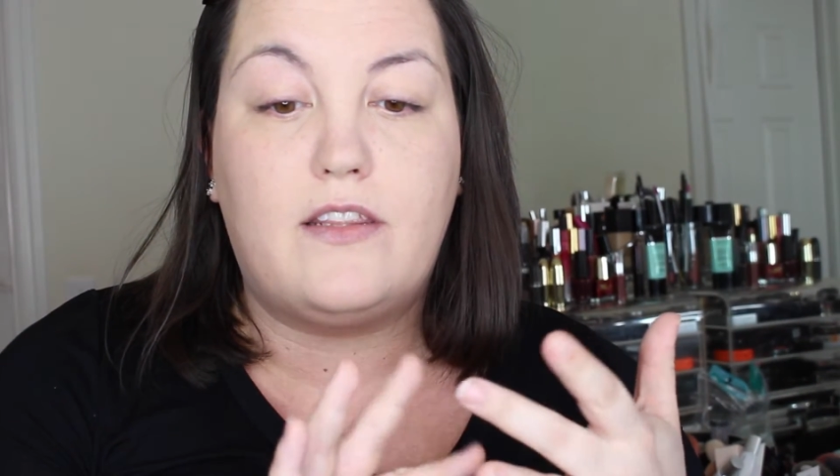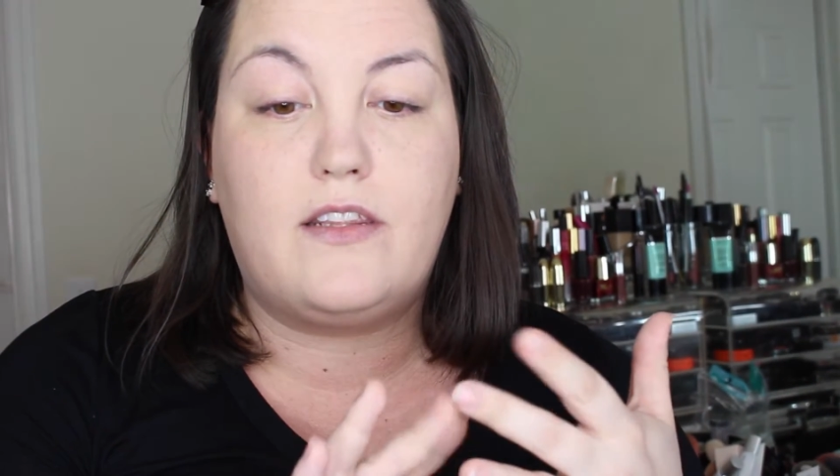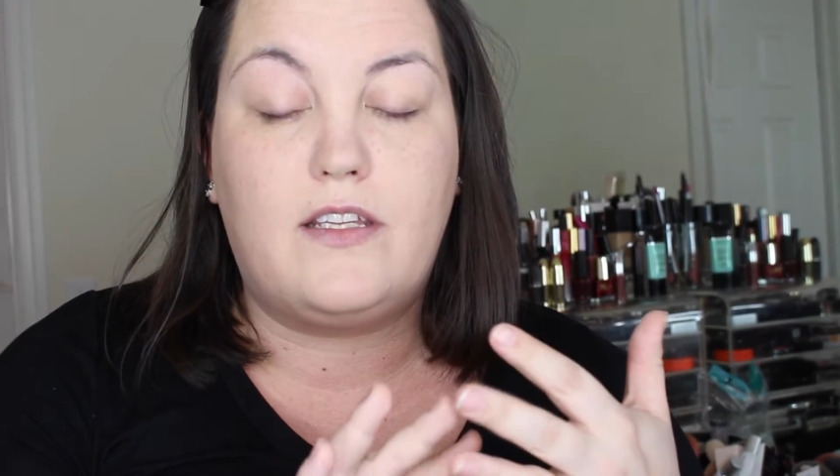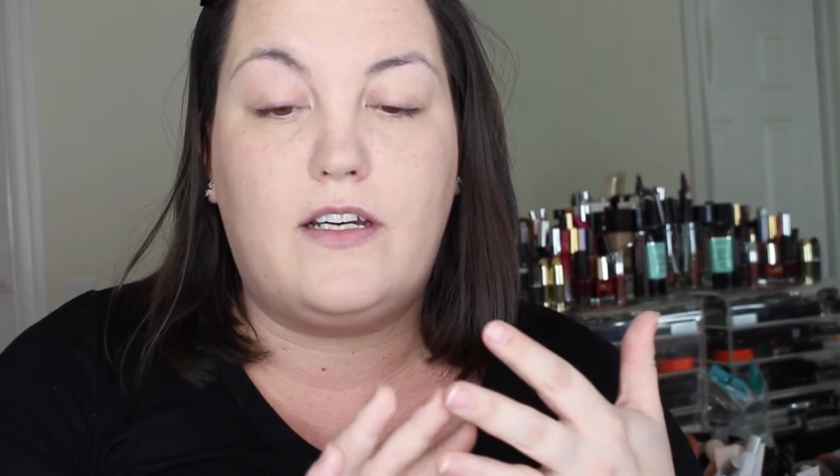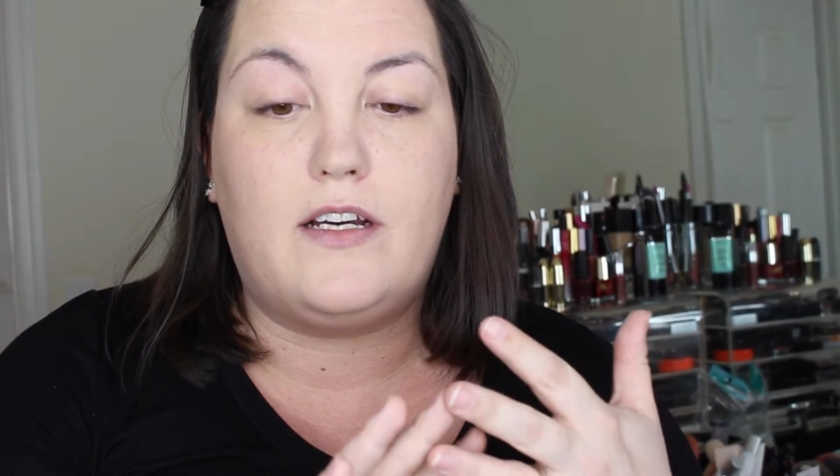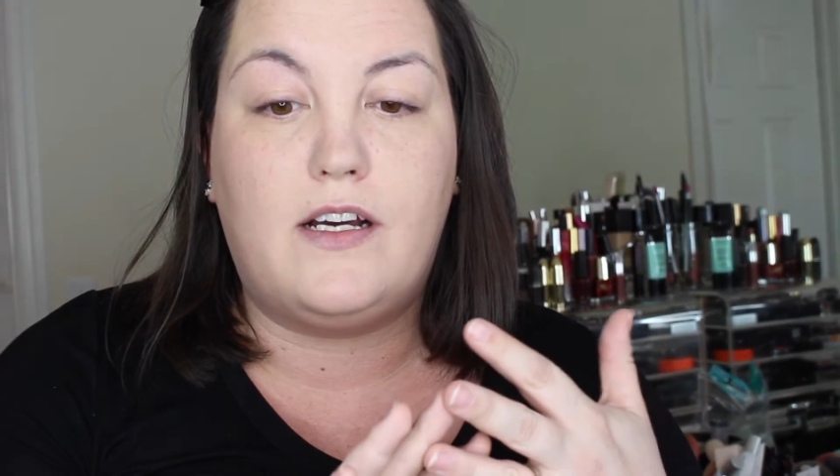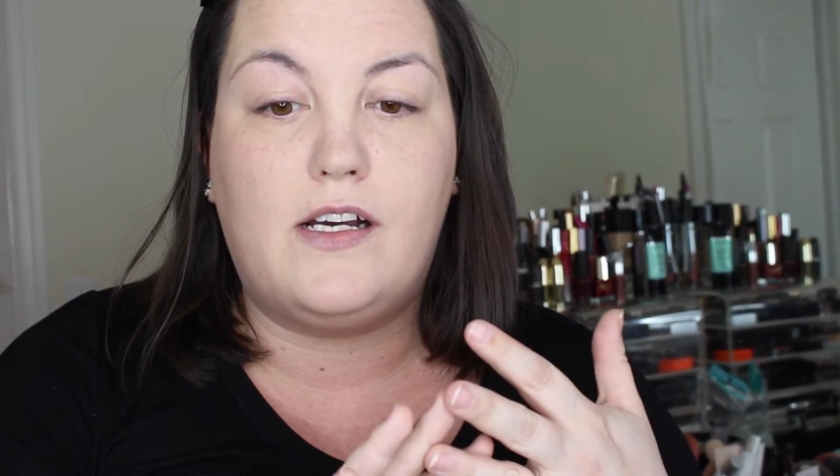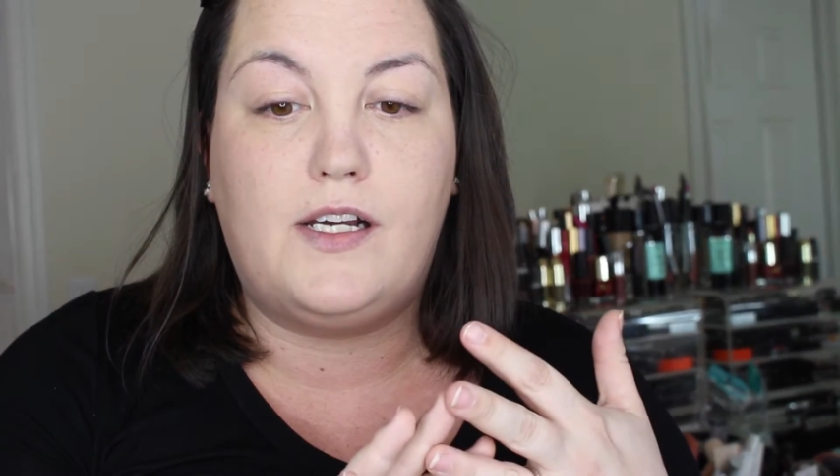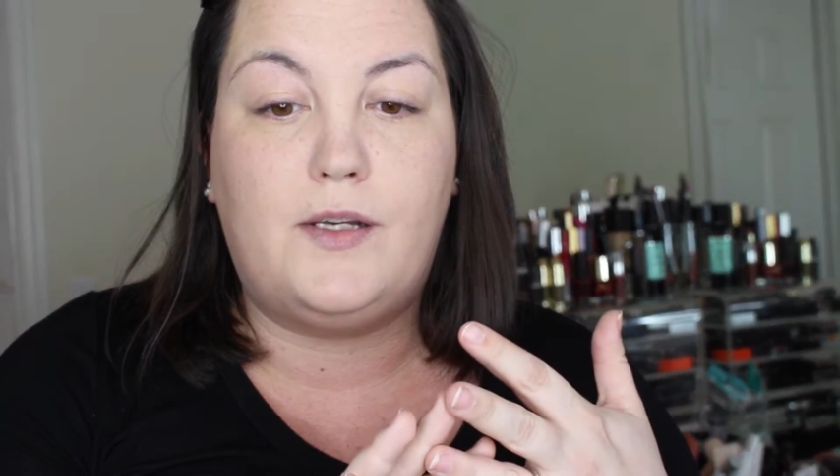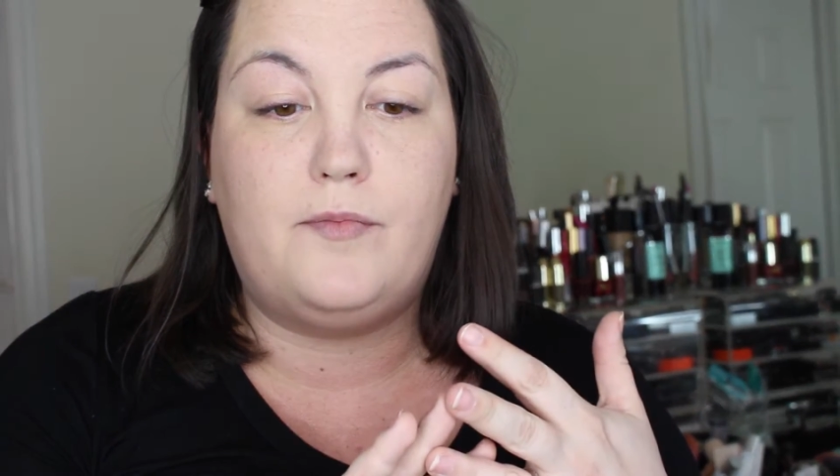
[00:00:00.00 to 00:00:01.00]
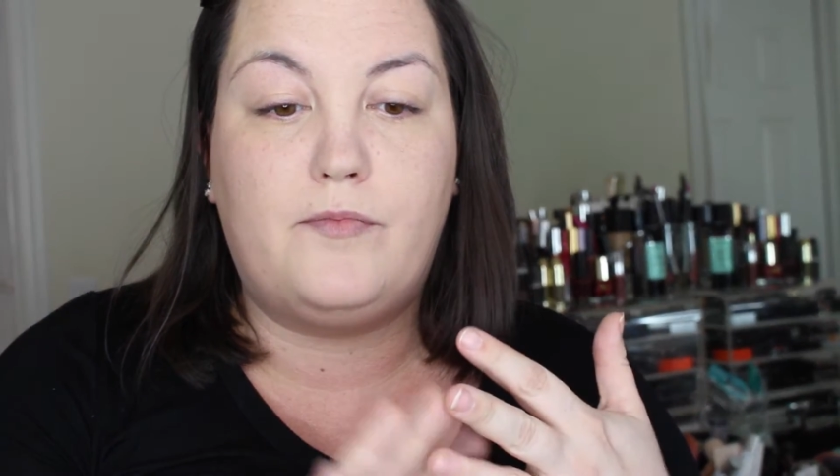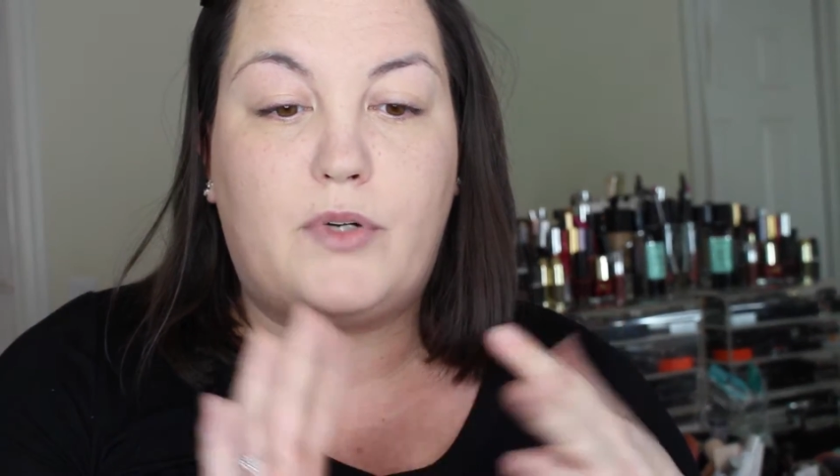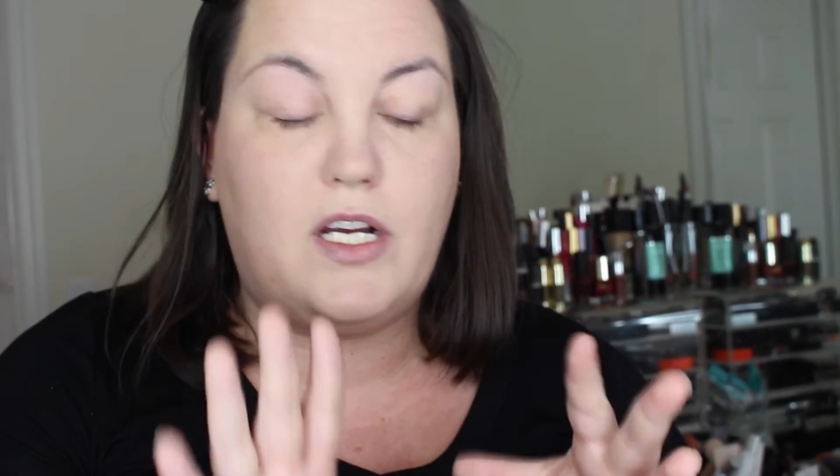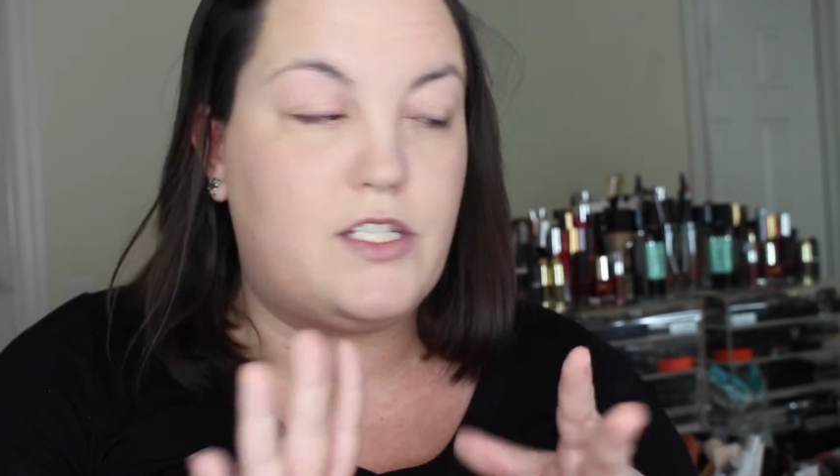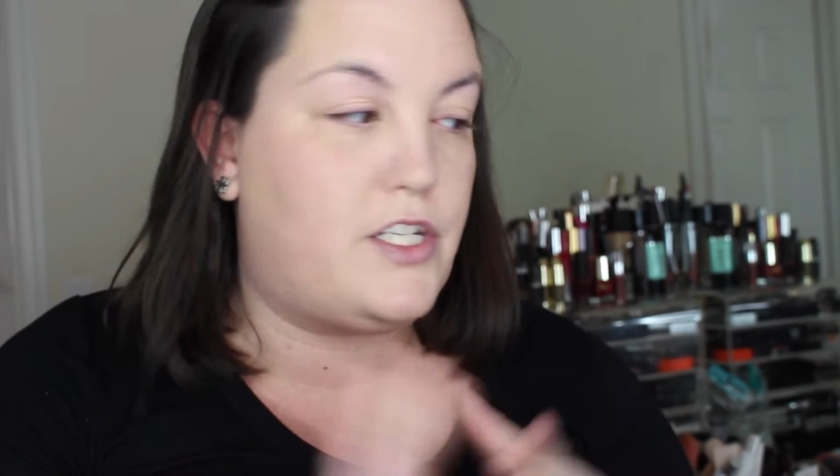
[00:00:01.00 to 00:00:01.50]
the
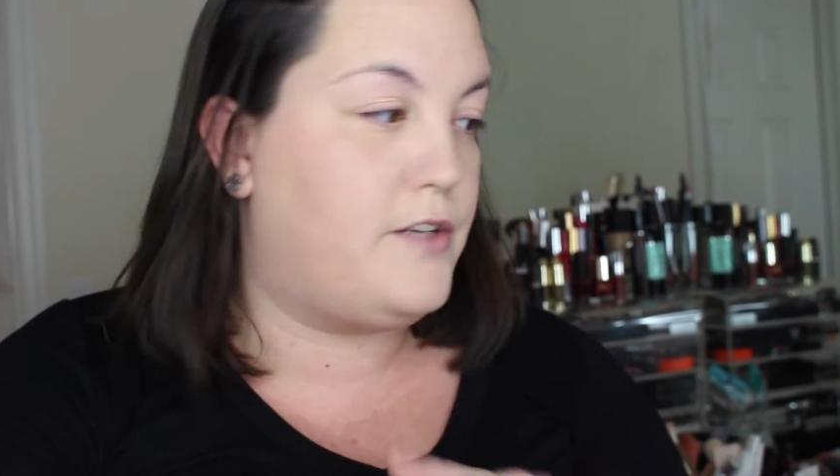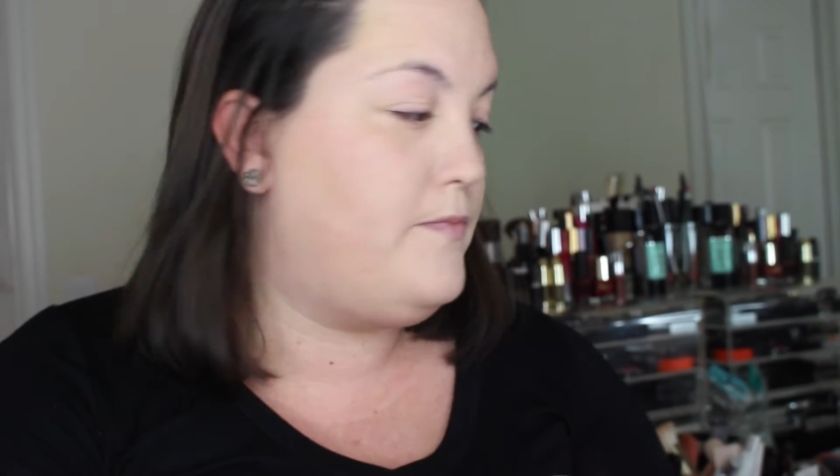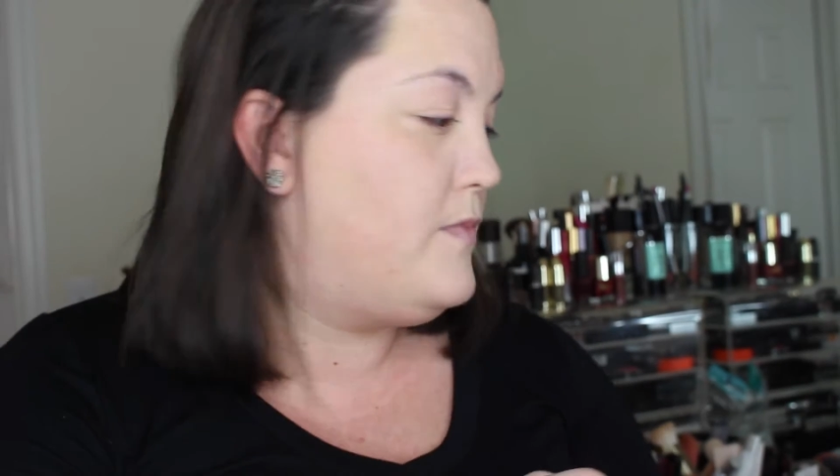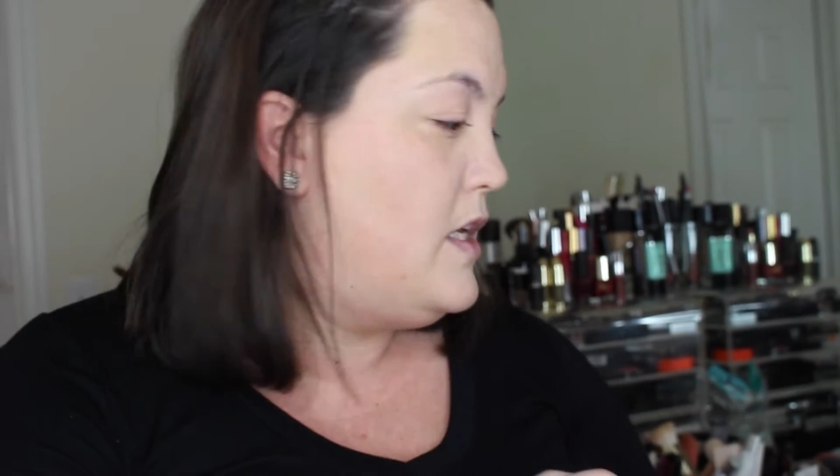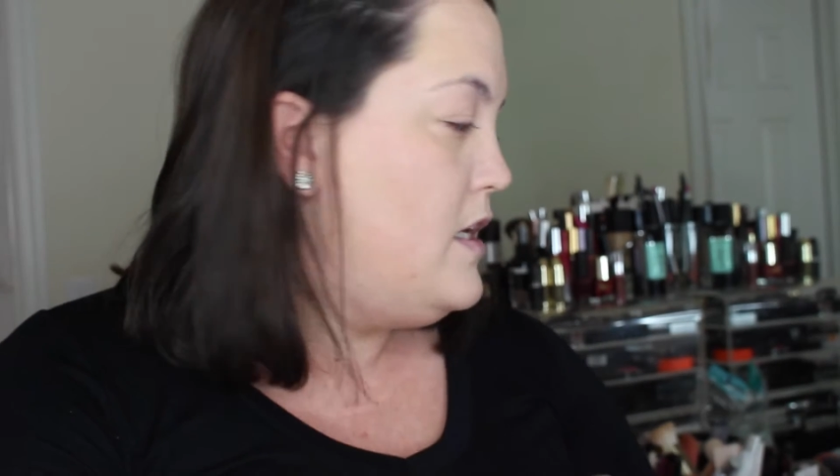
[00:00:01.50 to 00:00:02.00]
bronzer.